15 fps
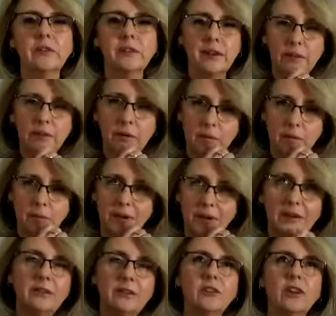so would
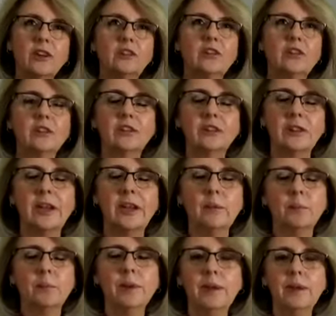one suggestion to that
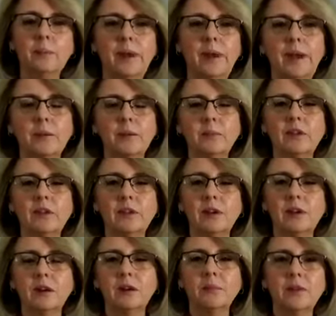be perhaps
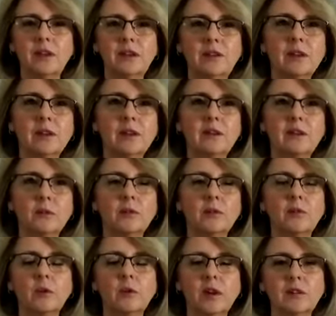getting some of
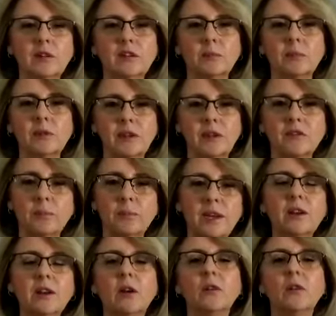your customers that have
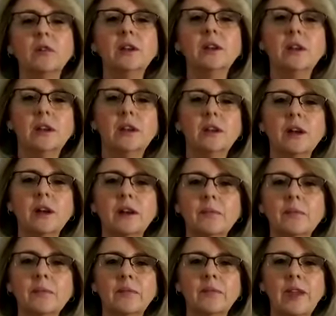been on
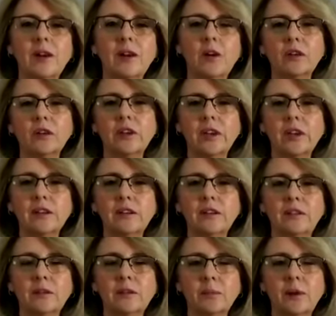their holidays
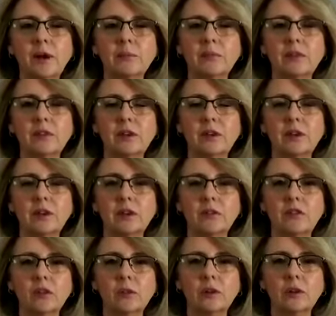to perhaps
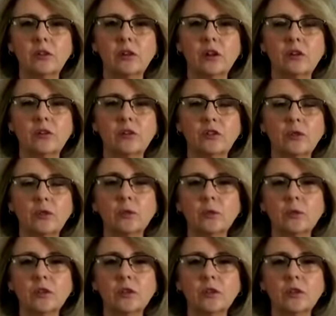do a short